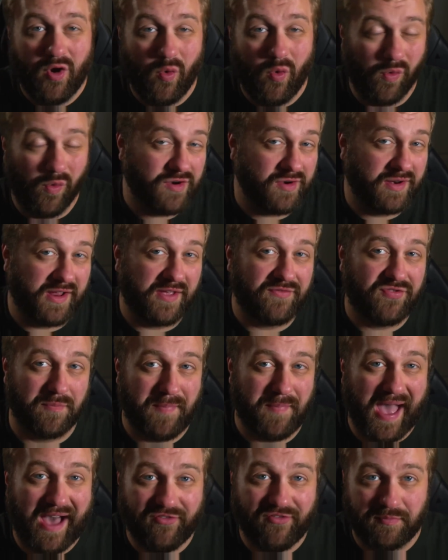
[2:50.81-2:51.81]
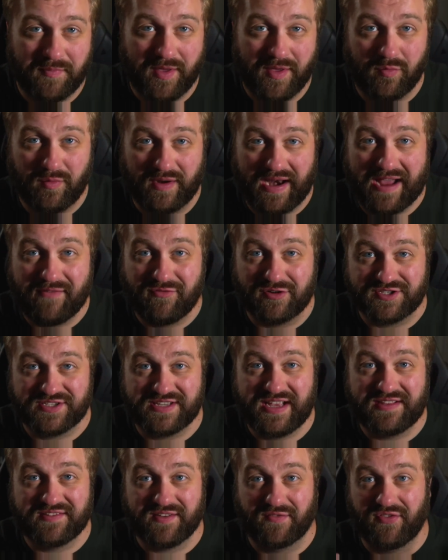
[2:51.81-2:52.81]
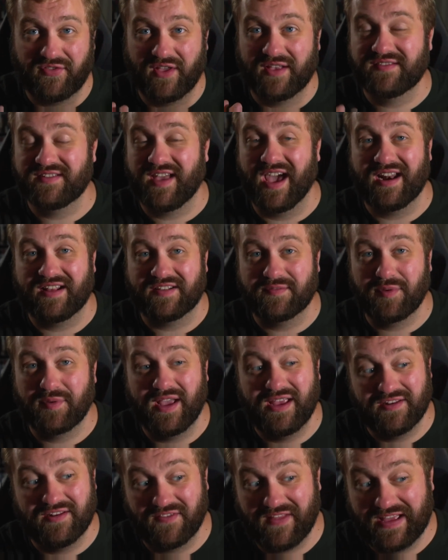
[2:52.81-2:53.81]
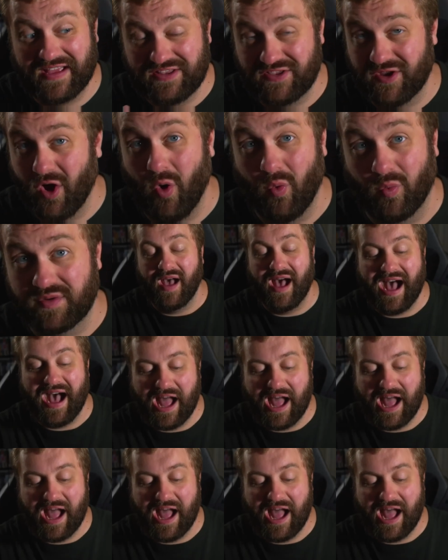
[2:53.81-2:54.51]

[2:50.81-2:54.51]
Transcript: Wondering if the bafflement would ever cease if things got explained, and they don't.